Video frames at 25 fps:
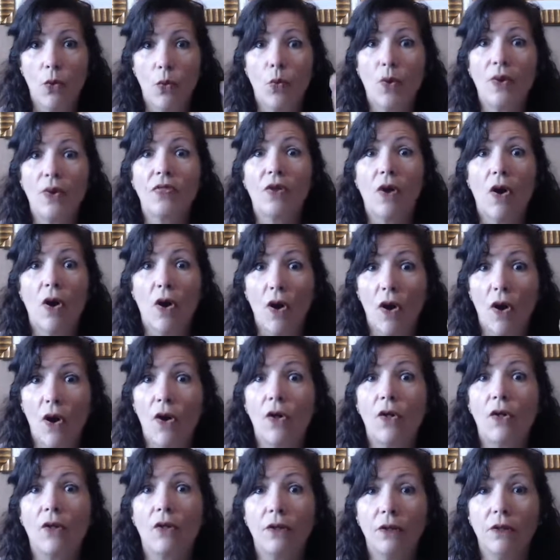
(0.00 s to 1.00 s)
with
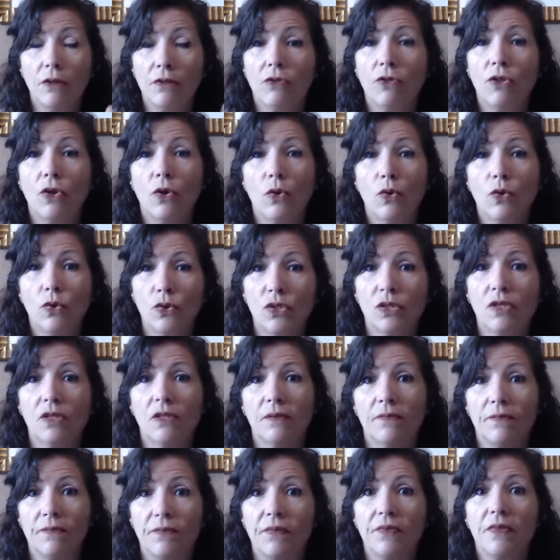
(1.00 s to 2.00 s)
all
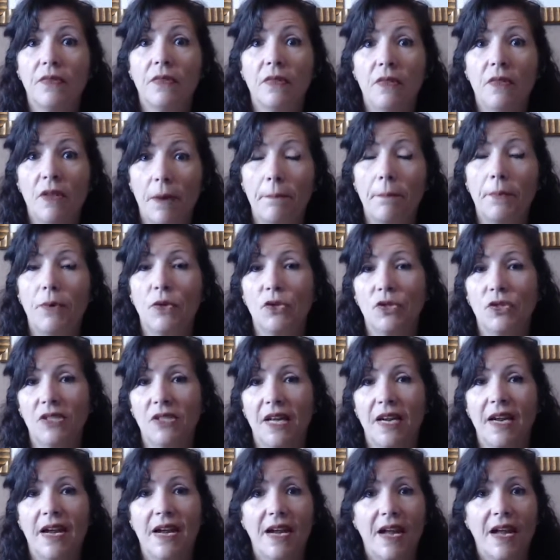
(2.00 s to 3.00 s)
those
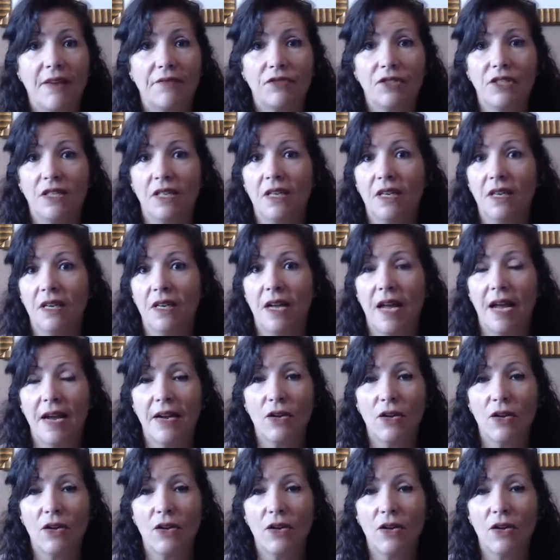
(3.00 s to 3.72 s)
numbers that I have to hit.